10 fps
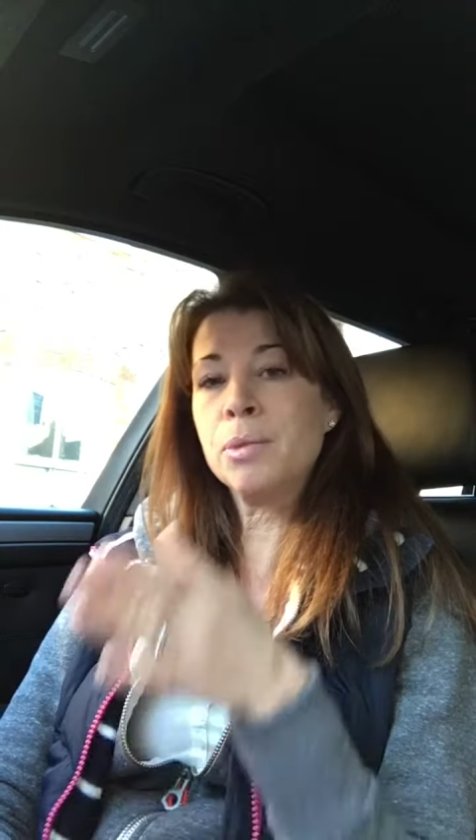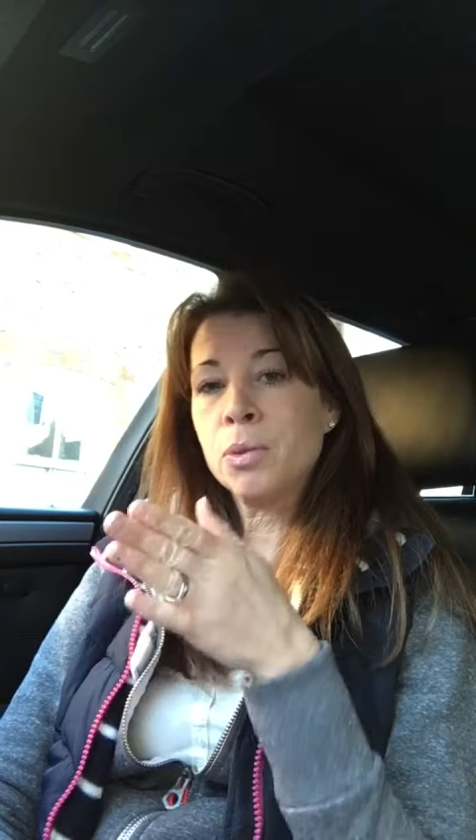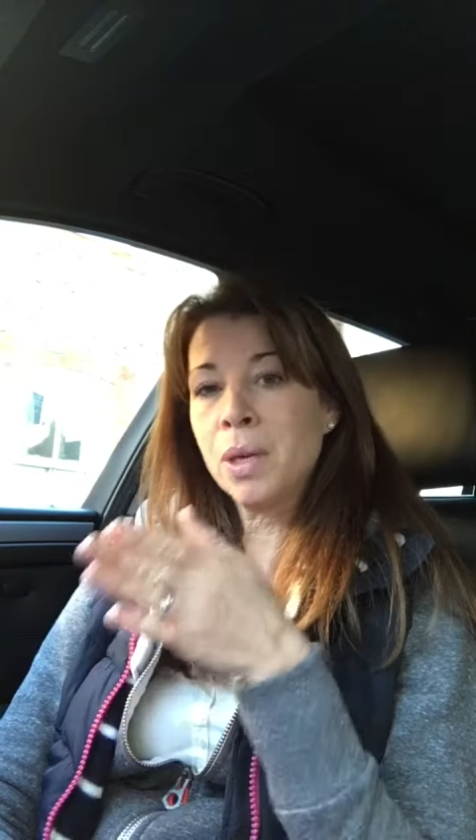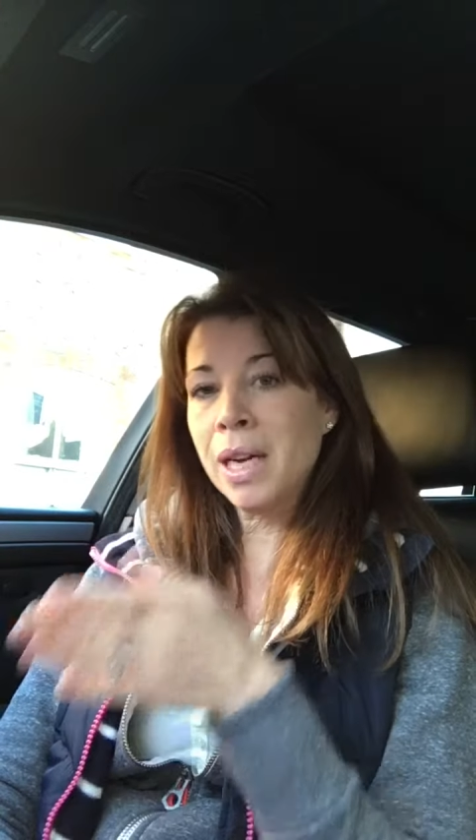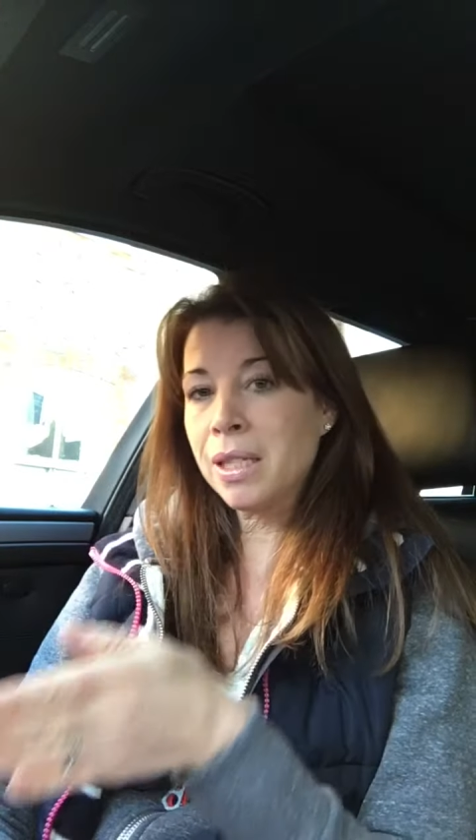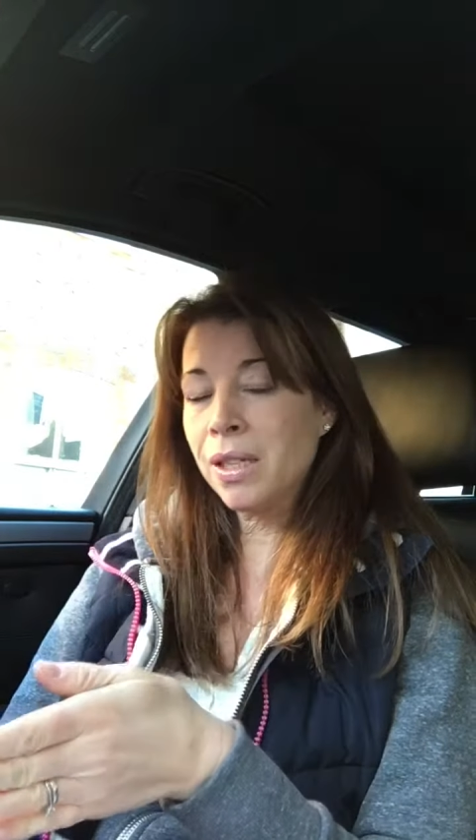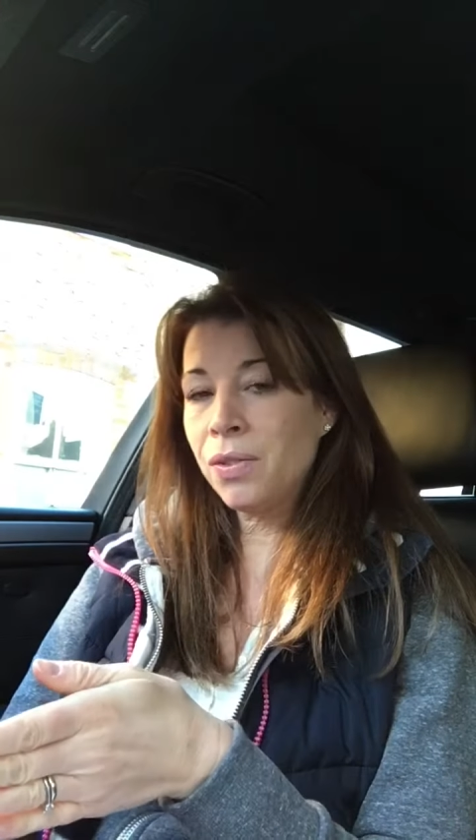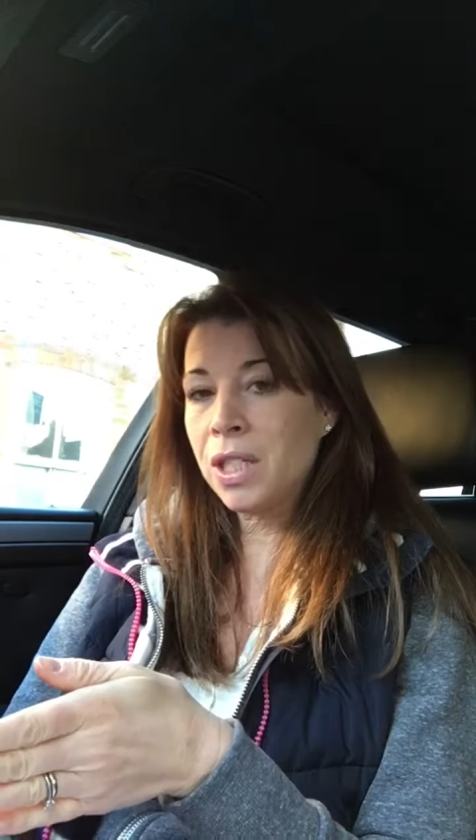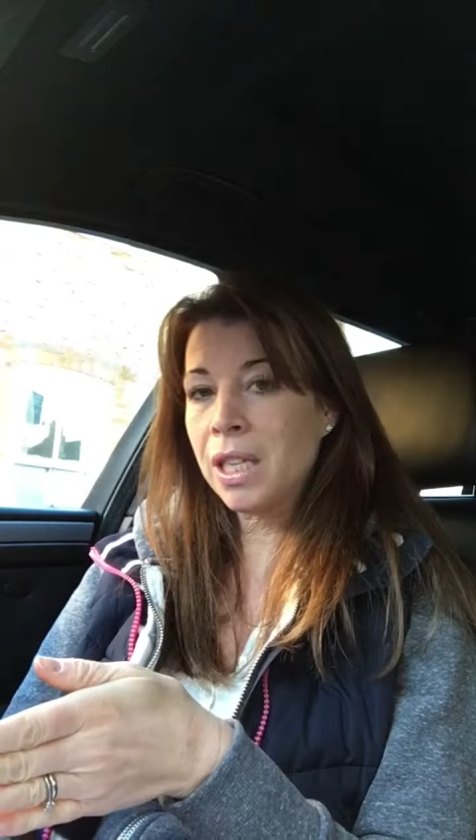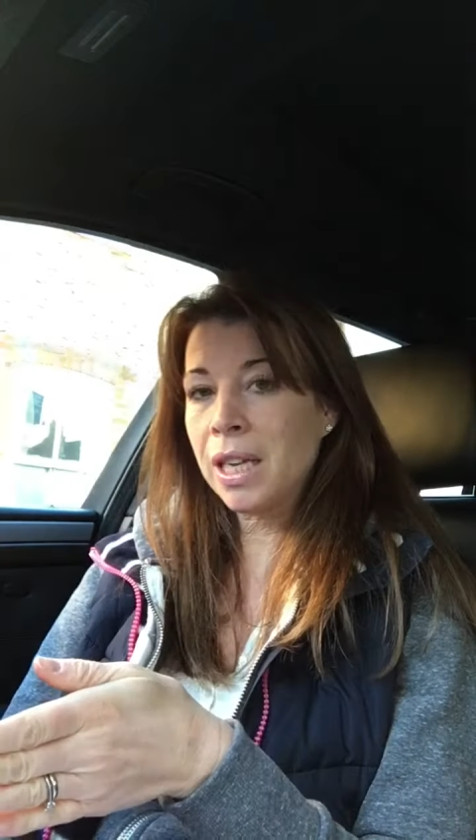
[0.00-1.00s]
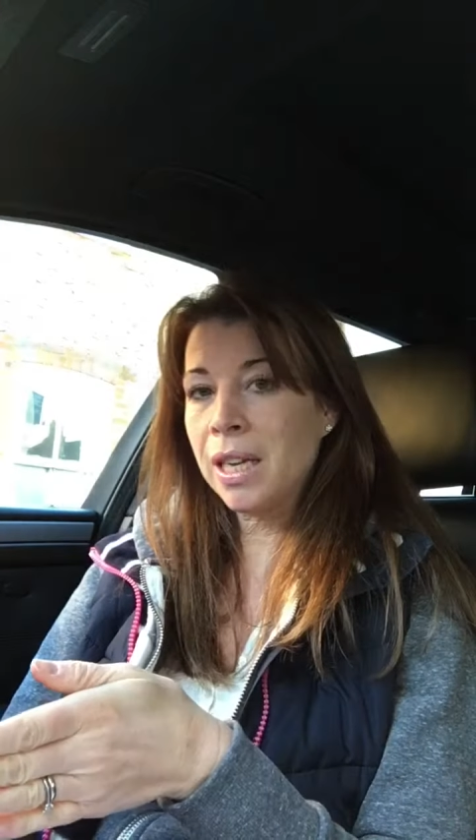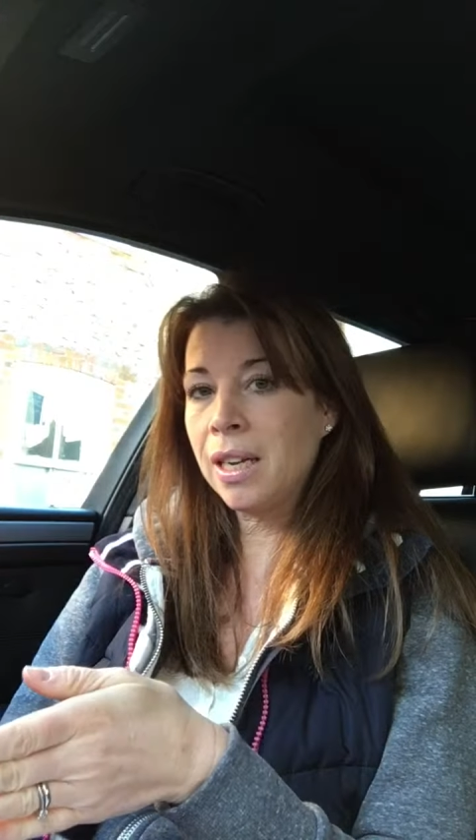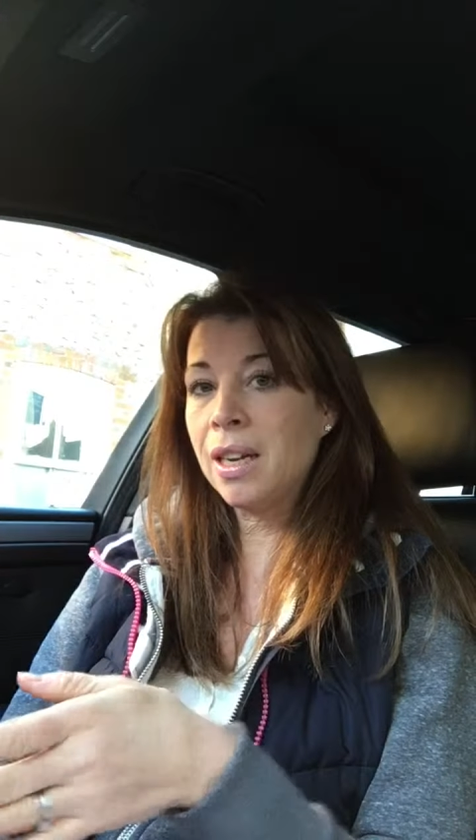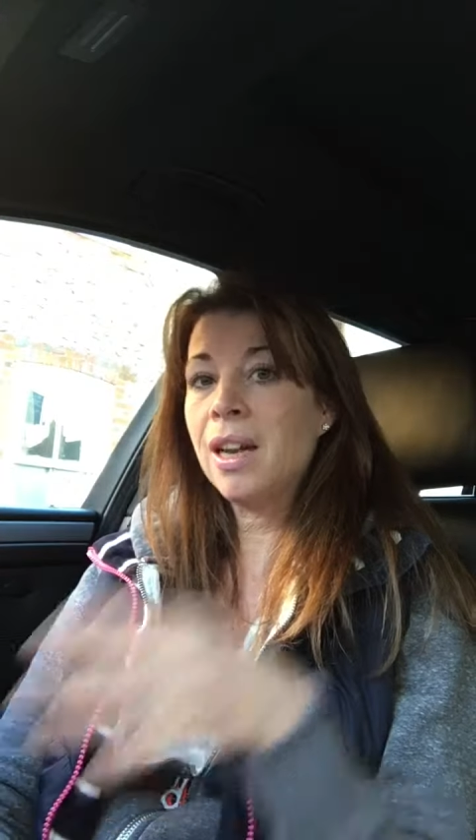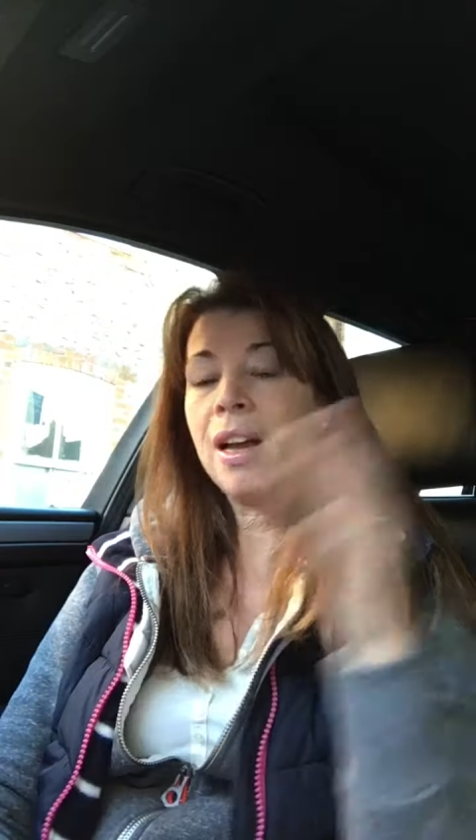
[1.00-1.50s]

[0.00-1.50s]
between activity